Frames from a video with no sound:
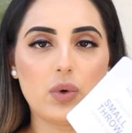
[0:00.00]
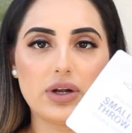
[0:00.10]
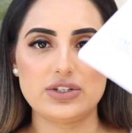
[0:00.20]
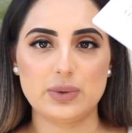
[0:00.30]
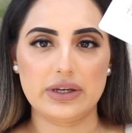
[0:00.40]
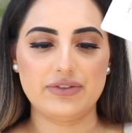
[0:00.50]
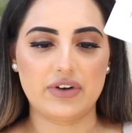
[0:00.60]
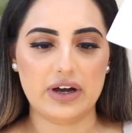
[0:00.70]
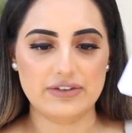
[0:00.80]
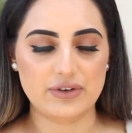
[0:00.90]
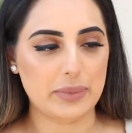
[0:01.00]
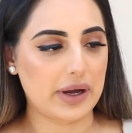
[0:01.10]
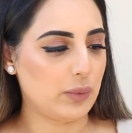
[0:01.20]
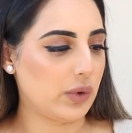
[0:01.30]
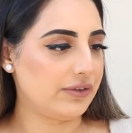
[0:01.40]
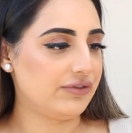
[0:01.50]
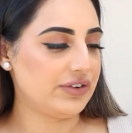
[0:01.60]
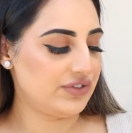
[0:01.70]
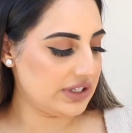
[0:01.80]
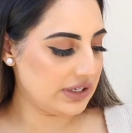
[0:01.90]
125 by
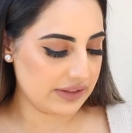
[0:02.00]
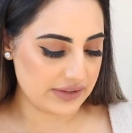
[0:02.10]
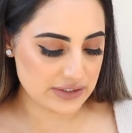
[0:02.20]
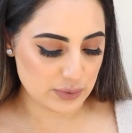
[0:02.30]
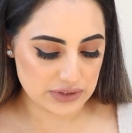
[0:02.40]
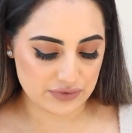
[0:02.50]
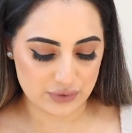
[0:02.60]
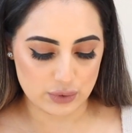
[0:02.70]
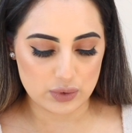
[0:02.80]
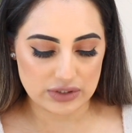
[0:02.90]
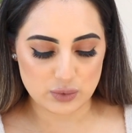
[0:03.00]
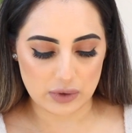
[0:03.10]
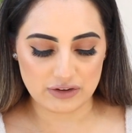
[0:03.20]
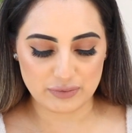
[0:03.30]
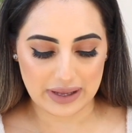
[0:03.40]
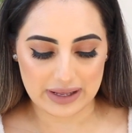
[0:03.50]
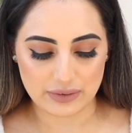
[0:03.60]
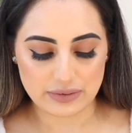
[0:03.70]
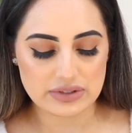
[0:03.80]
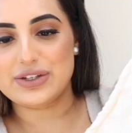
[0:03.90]
150. This was for 12
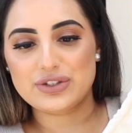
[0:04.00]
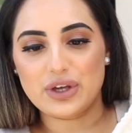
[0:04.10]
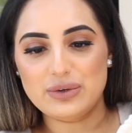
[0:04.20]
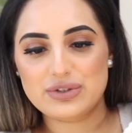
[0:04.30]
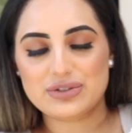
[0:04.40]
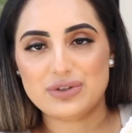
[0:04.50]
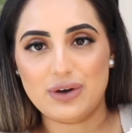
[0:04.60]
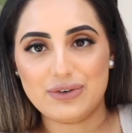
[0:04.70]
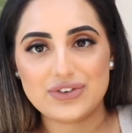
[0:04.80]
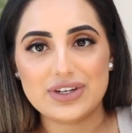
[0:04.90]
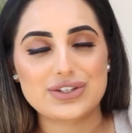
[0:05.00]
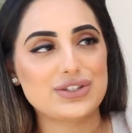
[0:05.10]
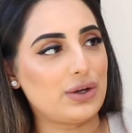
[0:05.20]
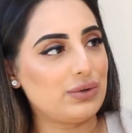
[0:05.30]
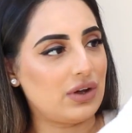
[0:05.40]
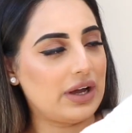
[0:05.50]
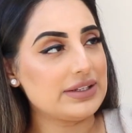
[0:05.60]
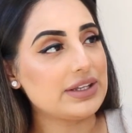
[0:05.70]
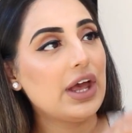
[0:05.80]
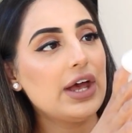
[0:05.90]
pounds. It's so soft, it's so
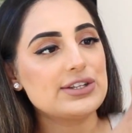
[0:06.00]
nice.